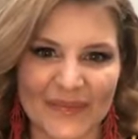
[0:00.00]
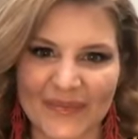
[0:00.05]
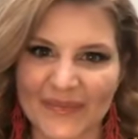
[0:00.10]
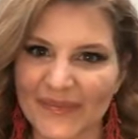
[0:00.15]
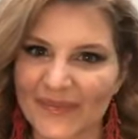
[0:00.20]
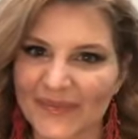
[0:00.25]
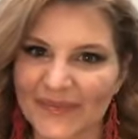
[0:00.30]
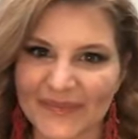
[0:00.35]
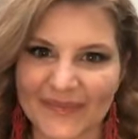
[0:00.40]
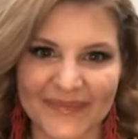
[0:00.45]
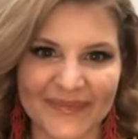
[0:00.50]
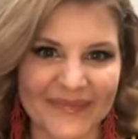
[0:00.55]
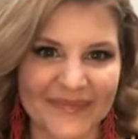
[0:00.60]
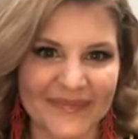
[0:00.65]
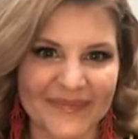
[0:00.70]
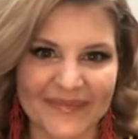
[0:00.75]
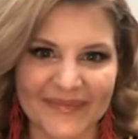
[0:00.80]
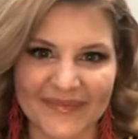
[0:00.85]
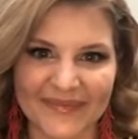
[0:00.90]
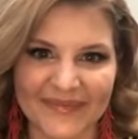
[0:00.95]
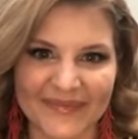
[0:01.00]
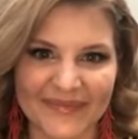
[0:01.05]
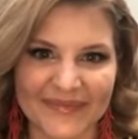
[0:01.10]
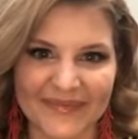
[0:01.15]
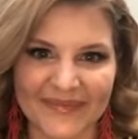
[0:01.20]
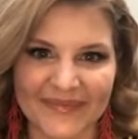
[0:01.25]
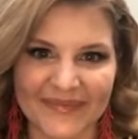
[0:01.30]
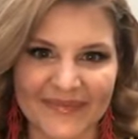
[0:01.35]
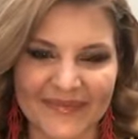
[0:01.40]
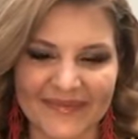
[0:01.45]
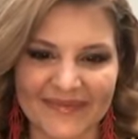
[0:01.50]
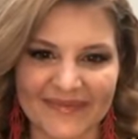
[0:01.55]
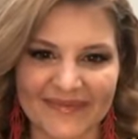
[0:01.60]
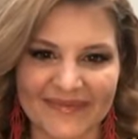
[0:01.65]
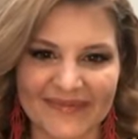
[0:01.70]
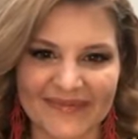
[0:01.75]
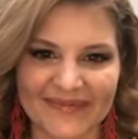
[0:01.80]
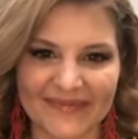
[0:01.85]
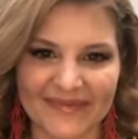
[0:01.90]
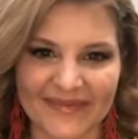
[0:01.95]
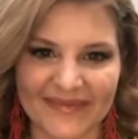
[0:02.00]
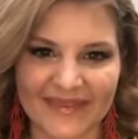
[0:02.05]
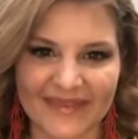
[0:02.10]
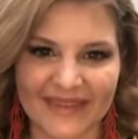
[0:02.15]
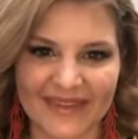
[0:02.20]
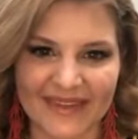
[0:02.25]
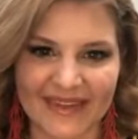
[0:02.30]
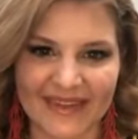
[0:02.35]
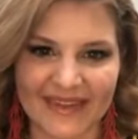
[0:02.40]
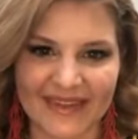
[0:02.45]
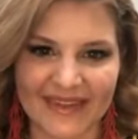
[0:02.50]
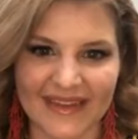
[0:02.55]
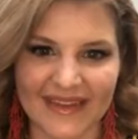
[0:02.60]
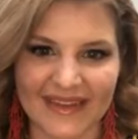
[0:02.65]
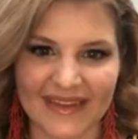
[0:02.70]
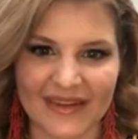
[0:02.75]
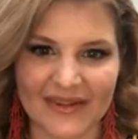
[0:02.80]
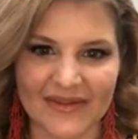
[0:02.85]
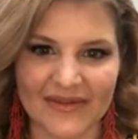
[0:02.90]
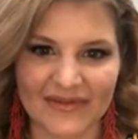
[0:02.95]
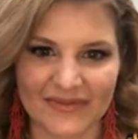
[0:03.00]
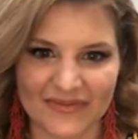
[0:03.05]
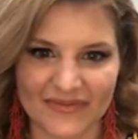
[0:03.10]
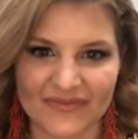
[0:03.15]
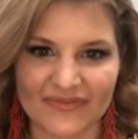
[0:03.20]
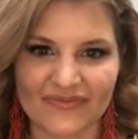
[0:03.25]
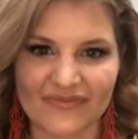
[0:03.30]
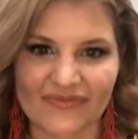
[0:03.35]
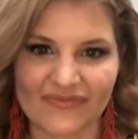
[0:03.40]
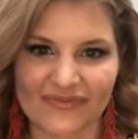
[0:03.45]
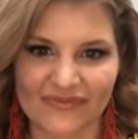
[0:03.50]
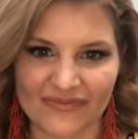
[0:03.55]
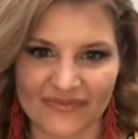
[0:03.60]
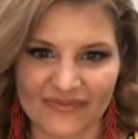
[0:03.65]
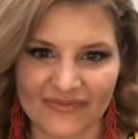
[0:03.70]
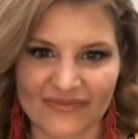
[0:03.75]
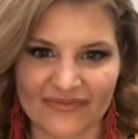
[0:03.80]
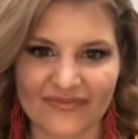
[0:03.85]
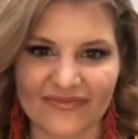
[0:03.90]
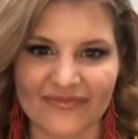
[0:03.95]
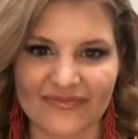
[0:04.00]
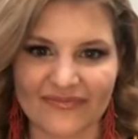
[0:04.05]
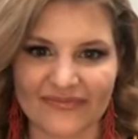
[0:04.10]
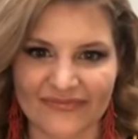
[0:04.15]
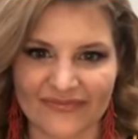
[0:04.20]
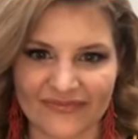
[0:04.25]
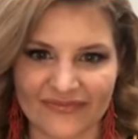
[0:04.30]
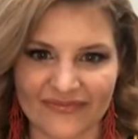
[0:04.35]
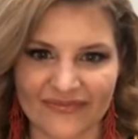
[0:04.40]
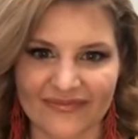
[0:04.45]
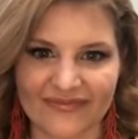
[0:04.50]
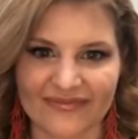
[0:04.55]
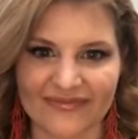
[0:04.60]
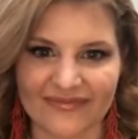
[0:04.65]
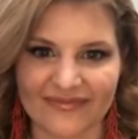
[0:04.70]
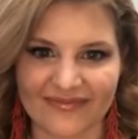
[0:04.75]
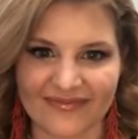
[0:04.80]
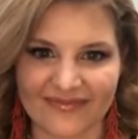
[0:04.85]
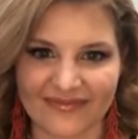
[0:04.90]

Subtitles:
No words are spoken by the person on screen.